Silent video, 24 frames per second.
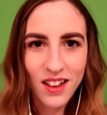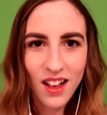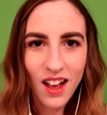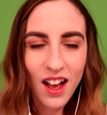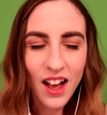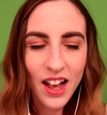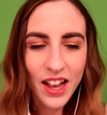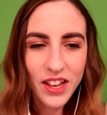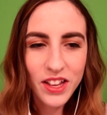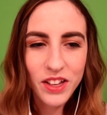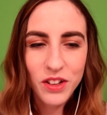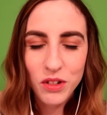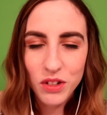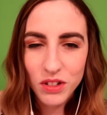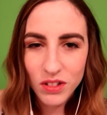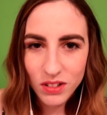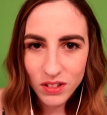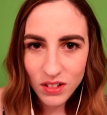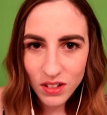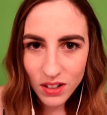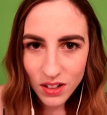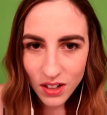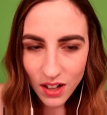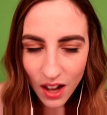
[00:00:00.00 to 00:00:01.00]
I
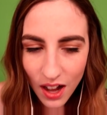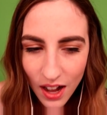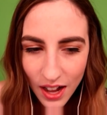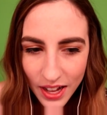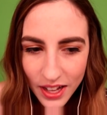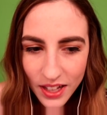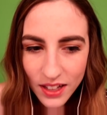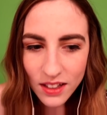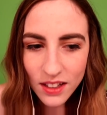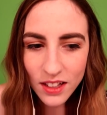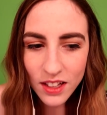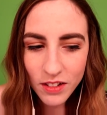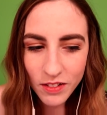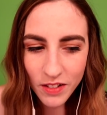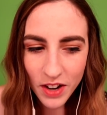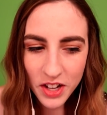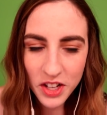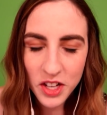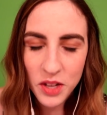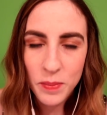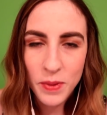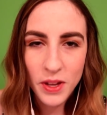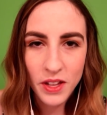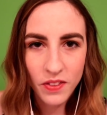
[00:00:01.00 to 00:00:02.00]
highly
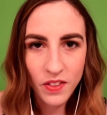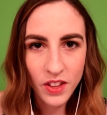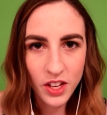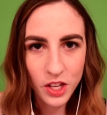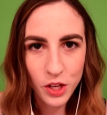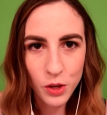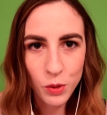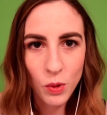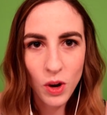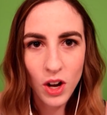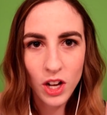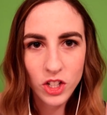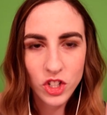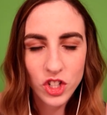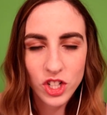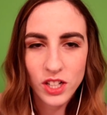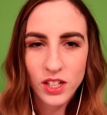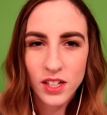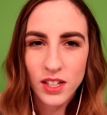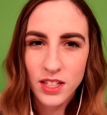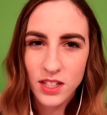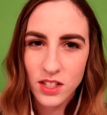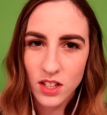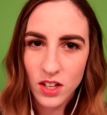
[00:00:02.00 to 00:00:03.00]
recommend that you watch it.
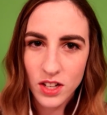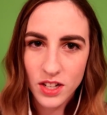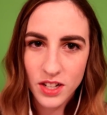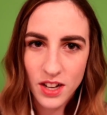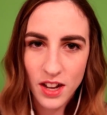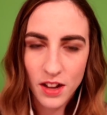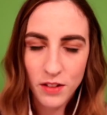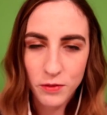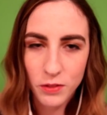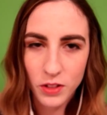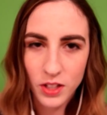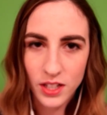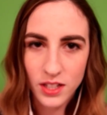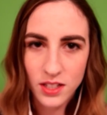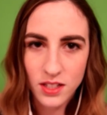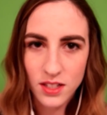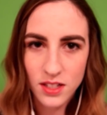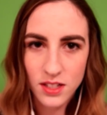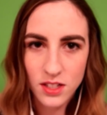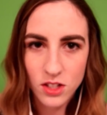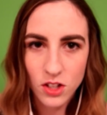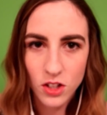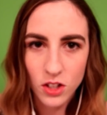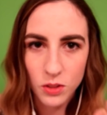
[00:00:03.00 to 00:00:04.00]
It's on Netflix.
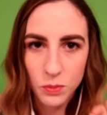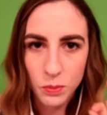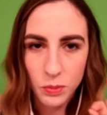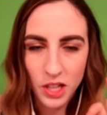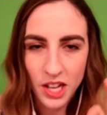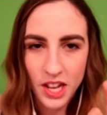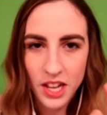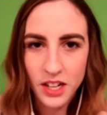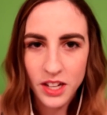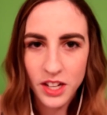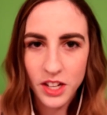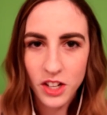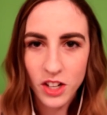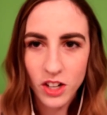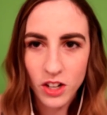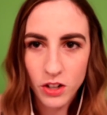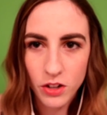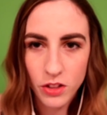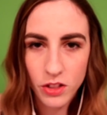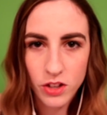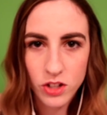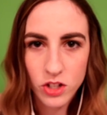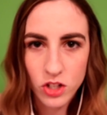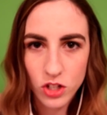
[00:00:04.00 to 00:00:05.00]
It's called Planet
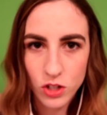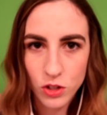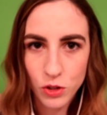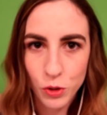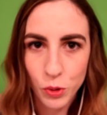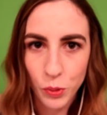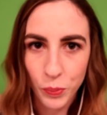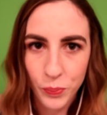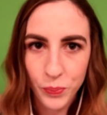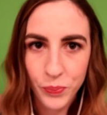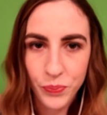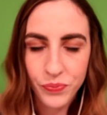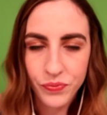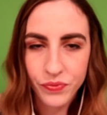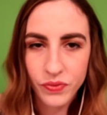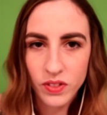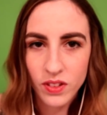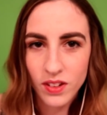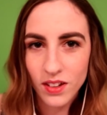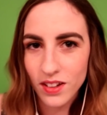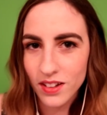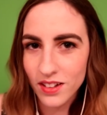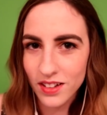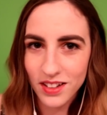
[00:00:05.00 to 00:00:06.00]
Earth 2.
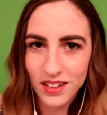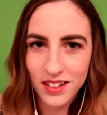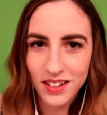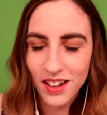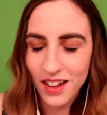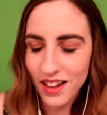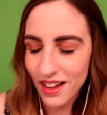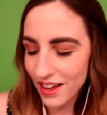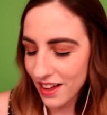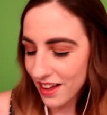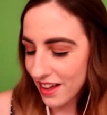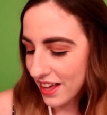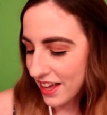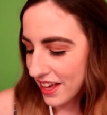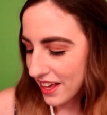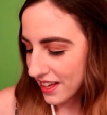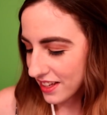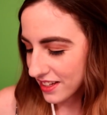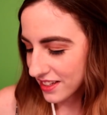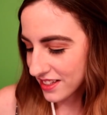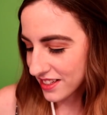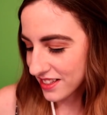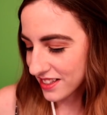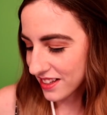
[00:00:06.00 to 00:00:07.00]

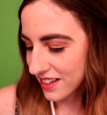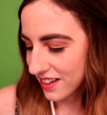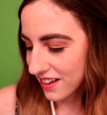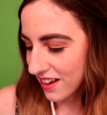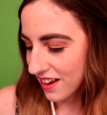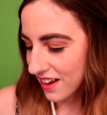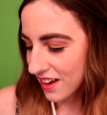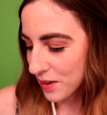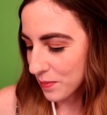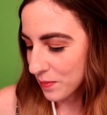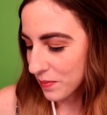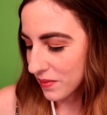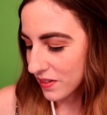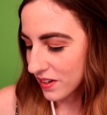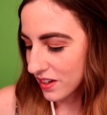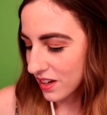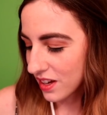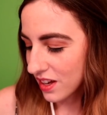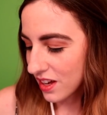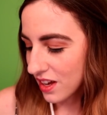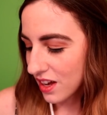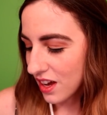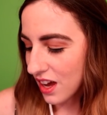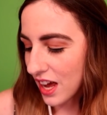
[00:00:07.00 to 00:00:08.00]
And
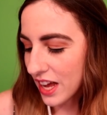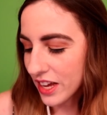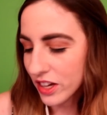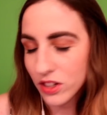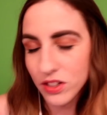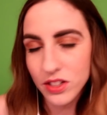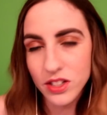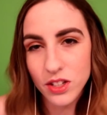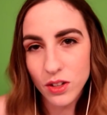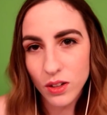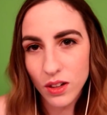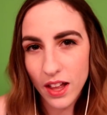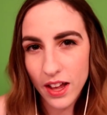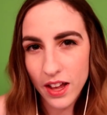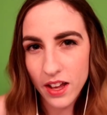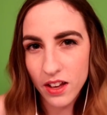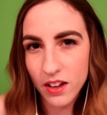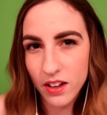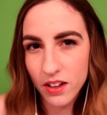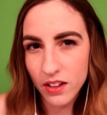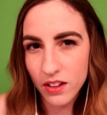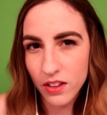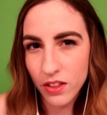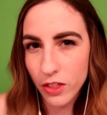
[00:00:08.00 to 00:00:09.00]
I also
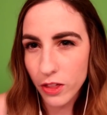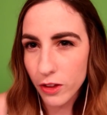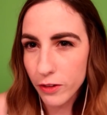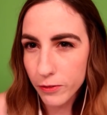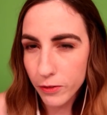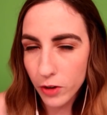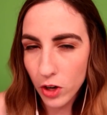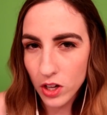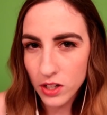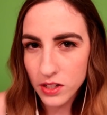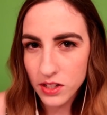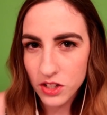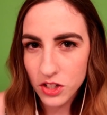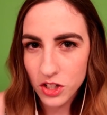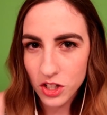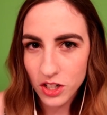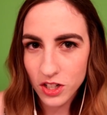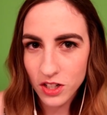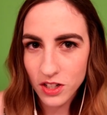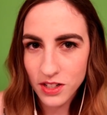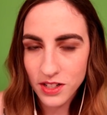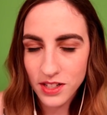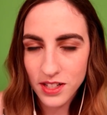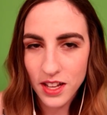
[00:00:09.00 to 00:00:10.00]
like The
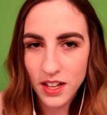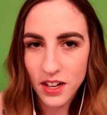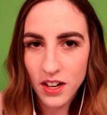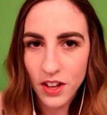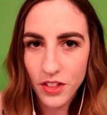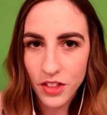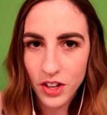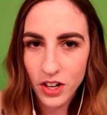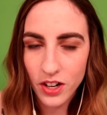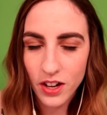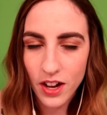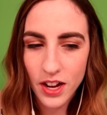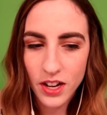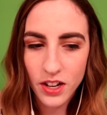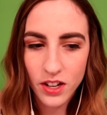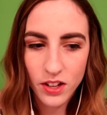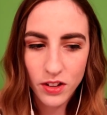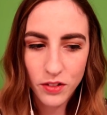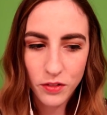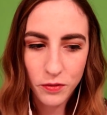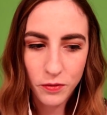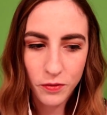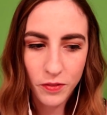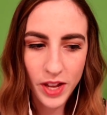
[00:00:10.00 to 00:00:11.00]
Fosters and other kind
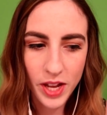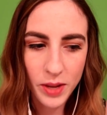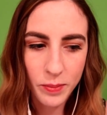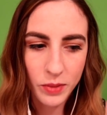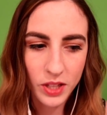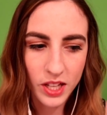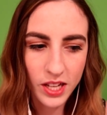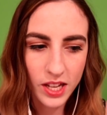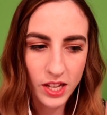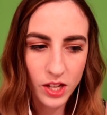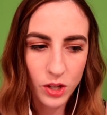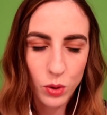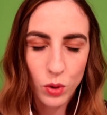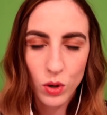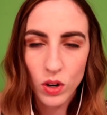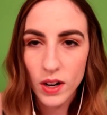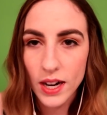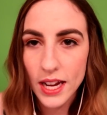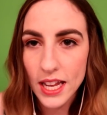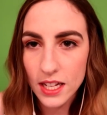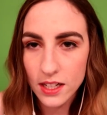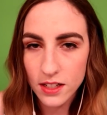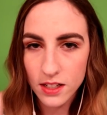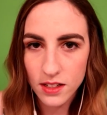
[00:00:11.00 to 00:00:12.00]
of
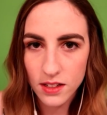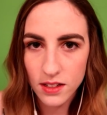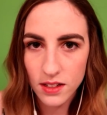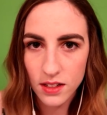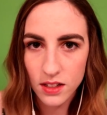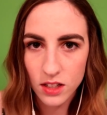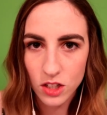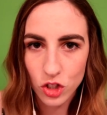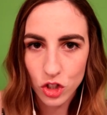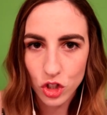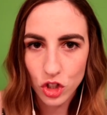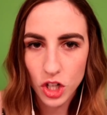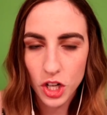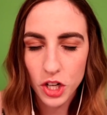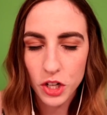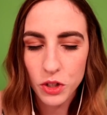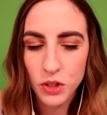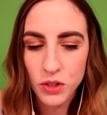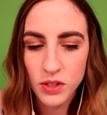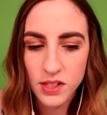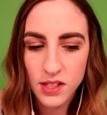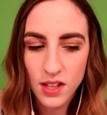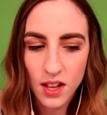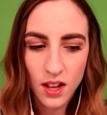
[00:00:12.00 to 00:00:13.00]
family-oriented
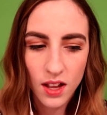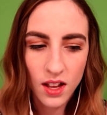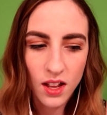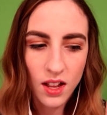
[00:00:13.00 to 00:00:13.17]
shows.